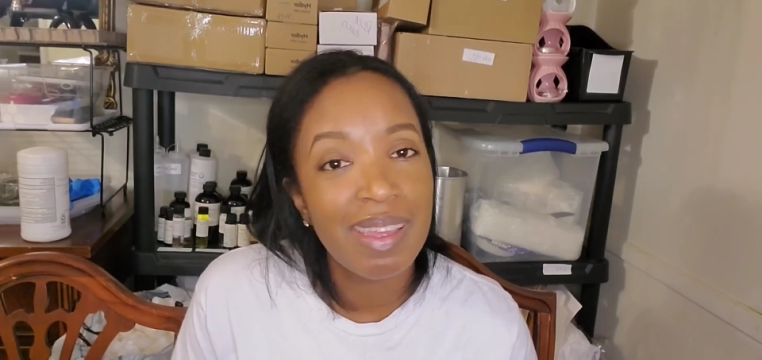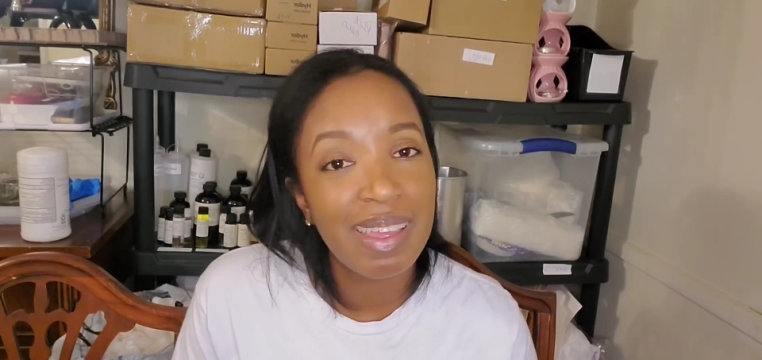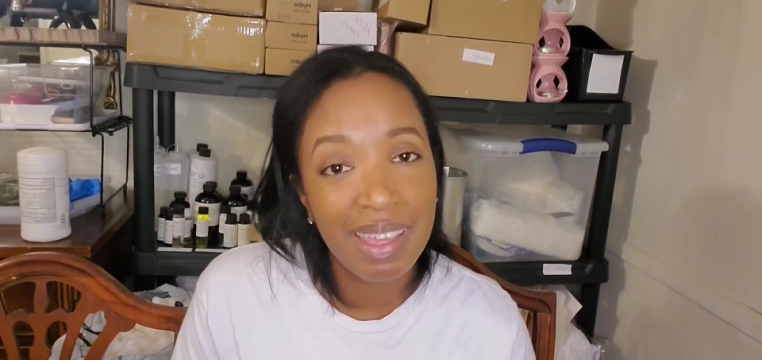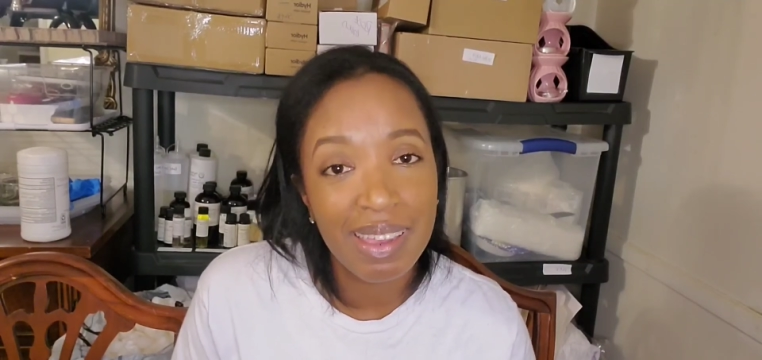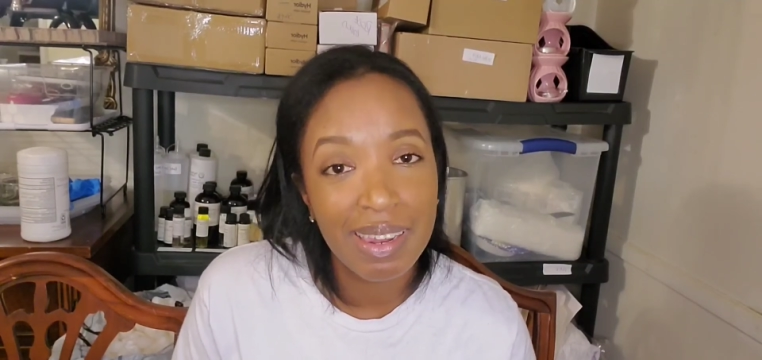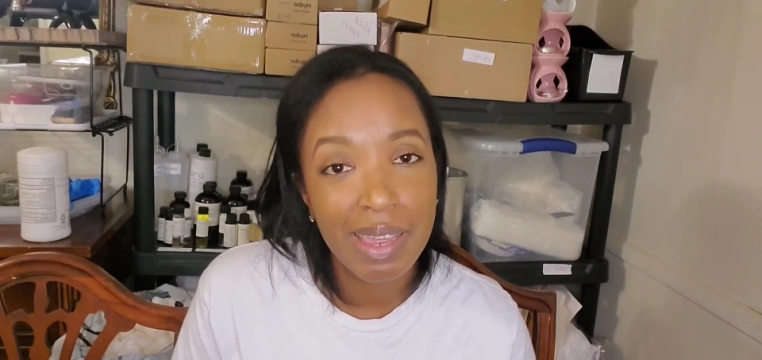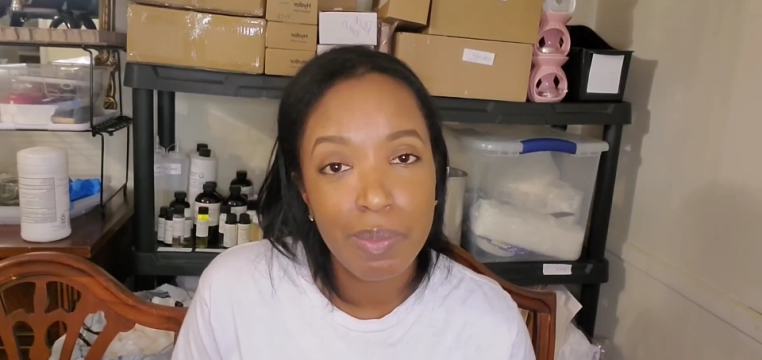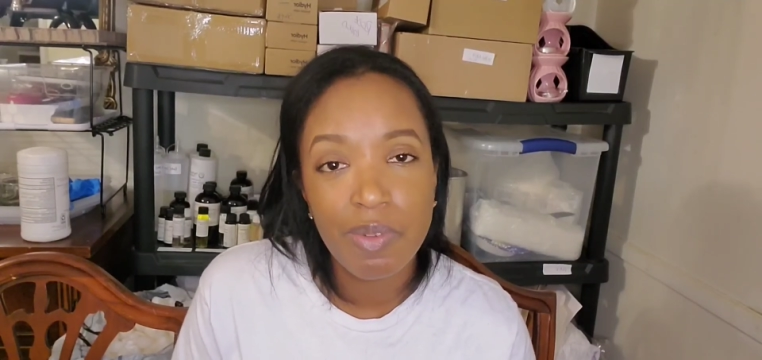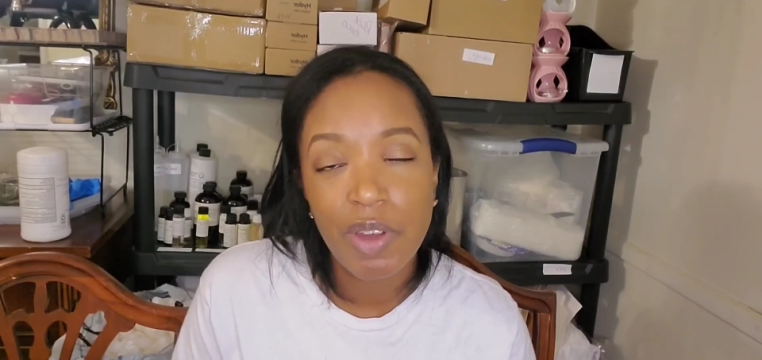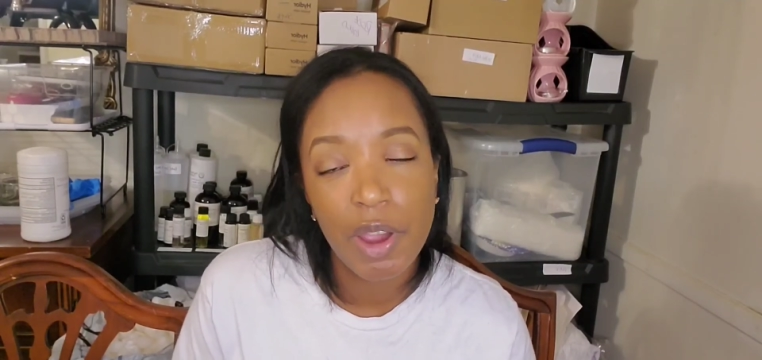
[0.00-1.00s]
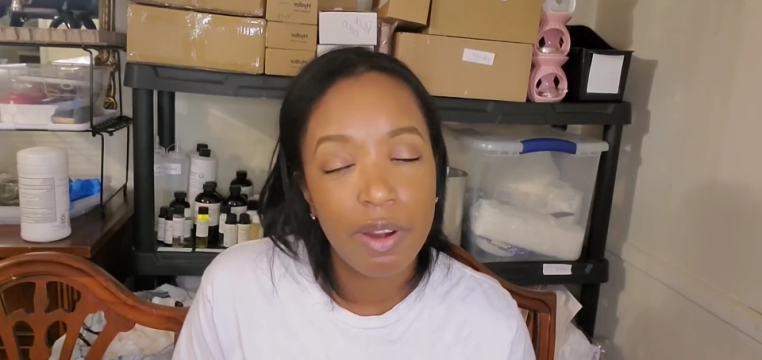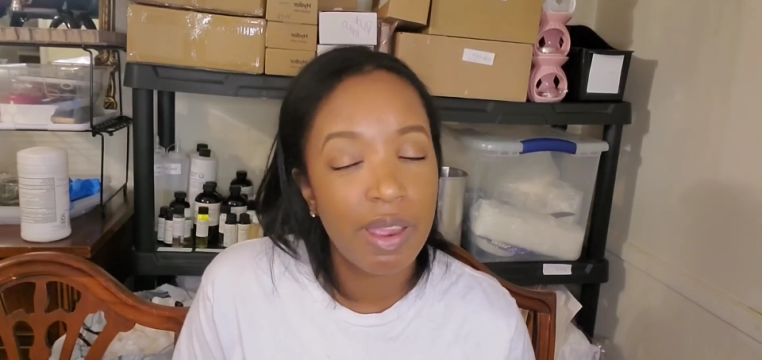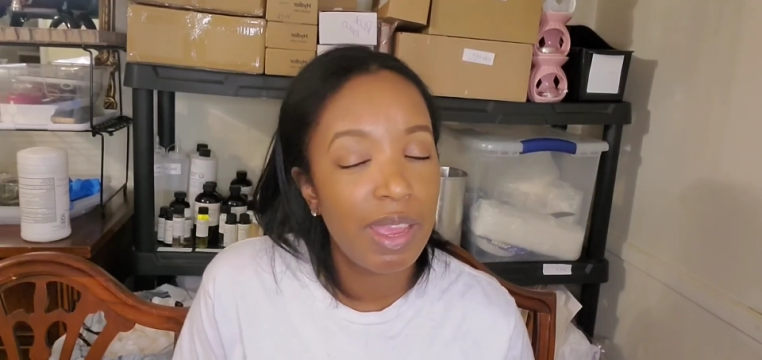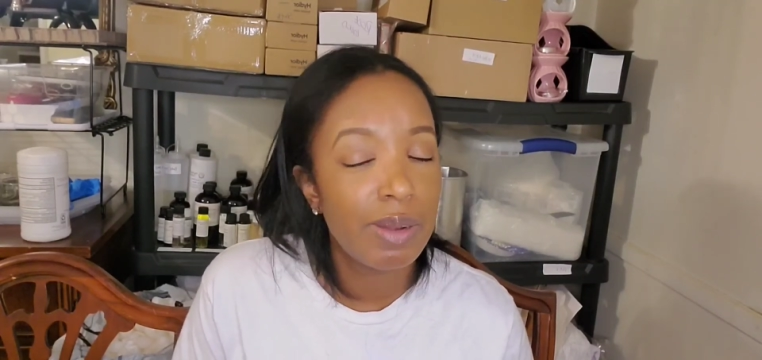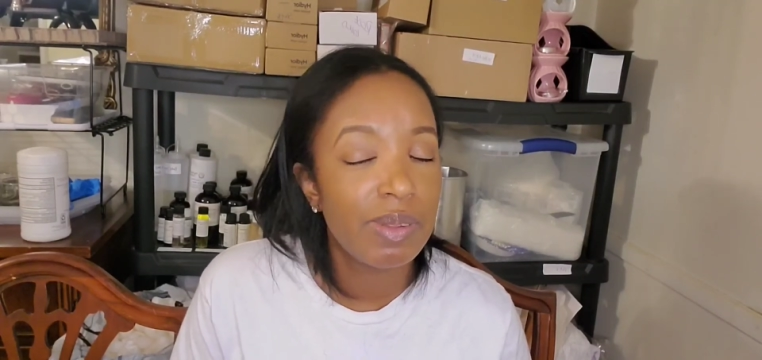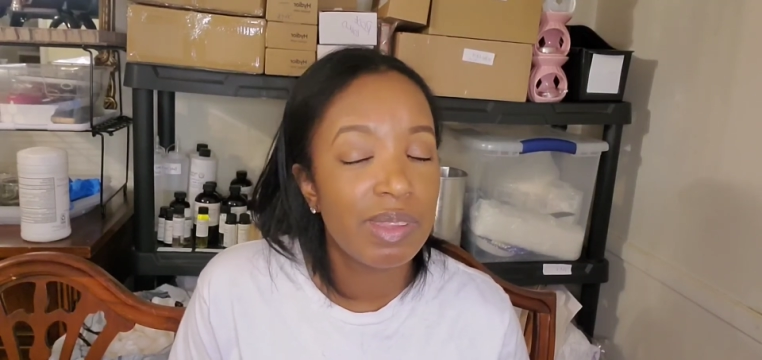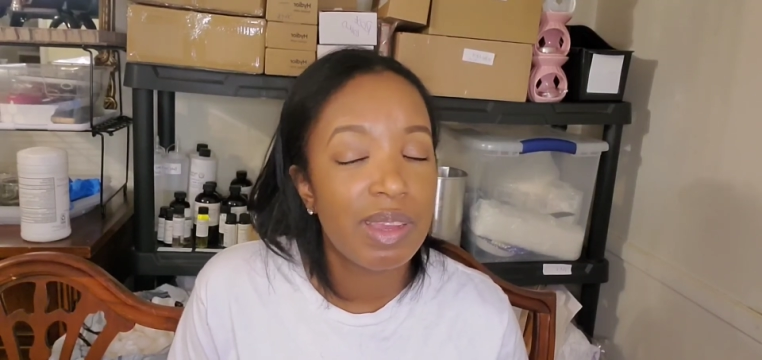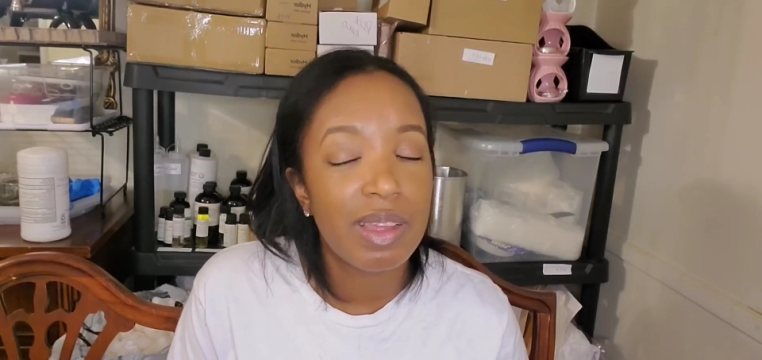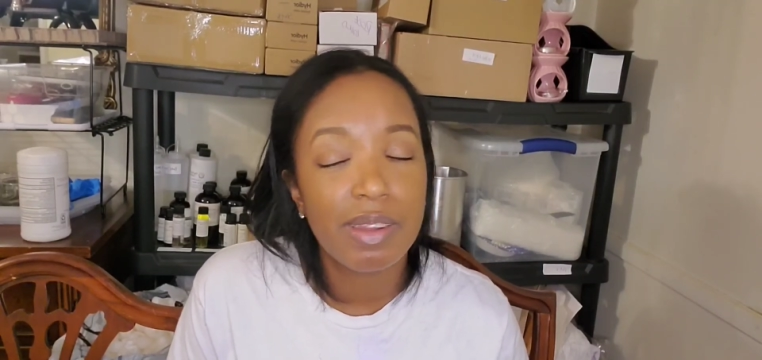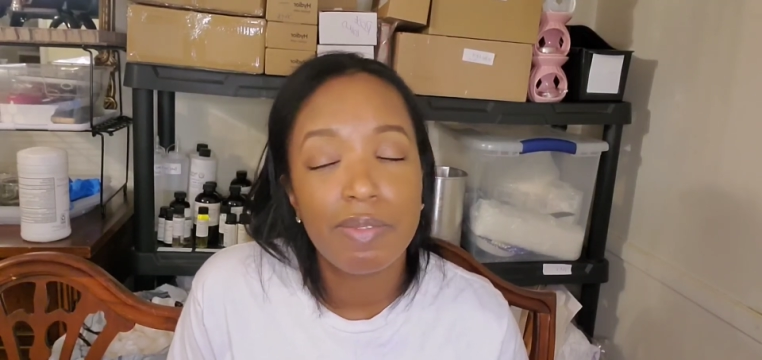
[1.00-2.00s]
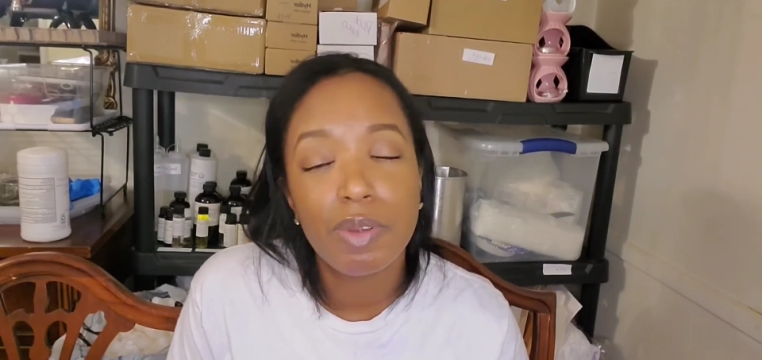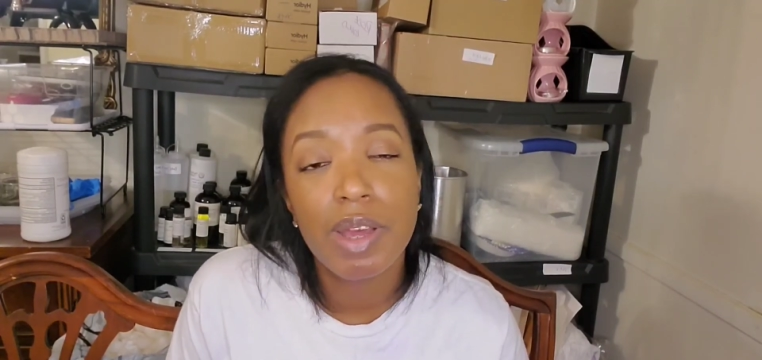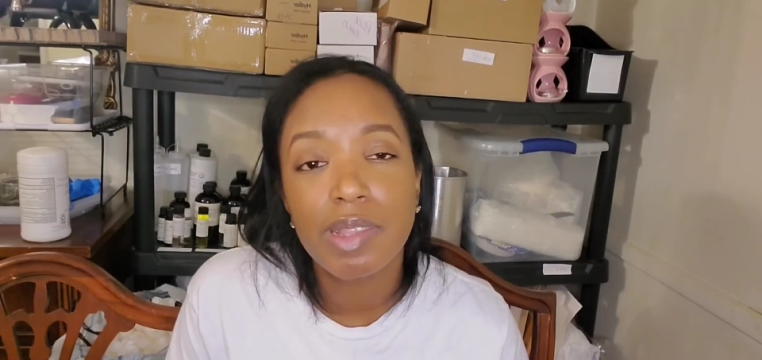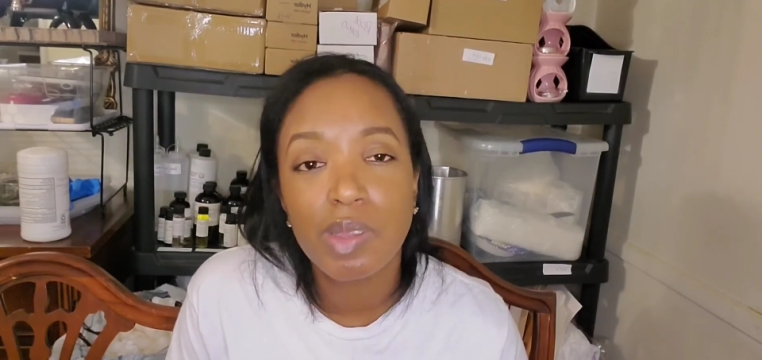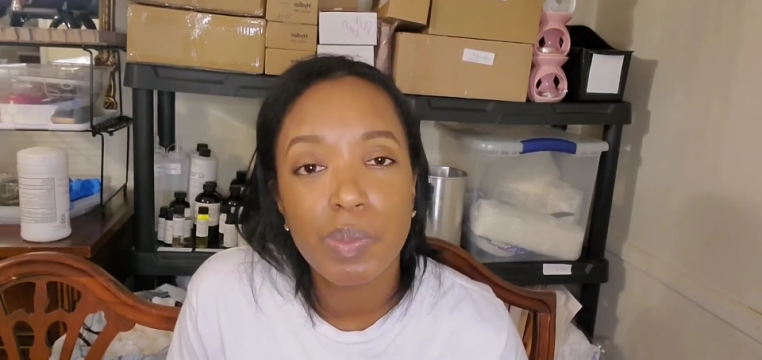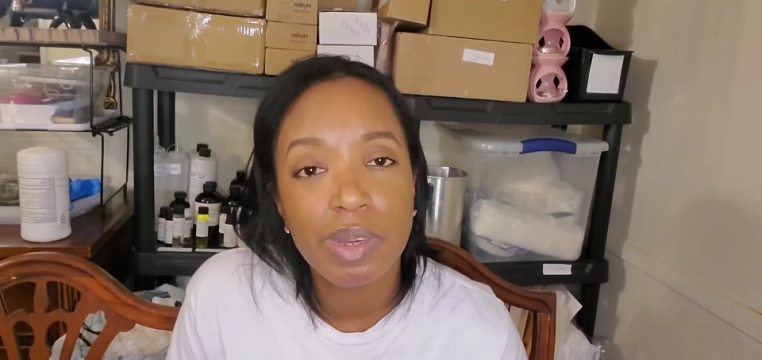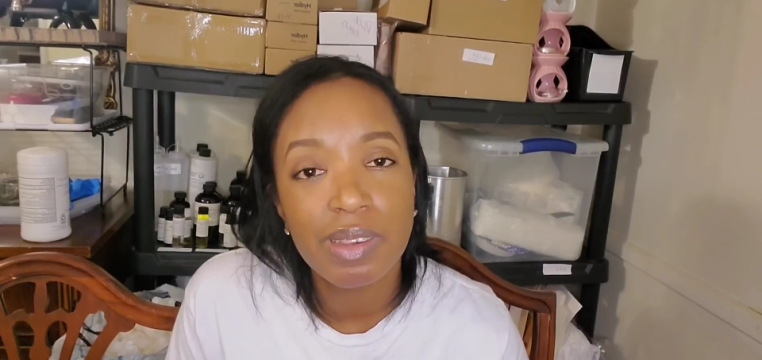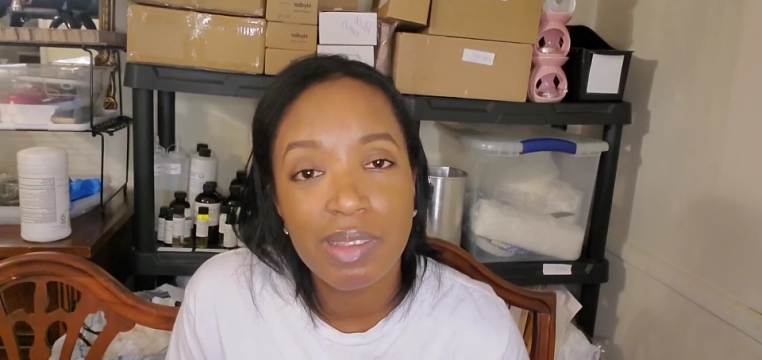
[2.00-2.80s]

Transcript: get lit with Carter and Candlestick. I love you guys so much.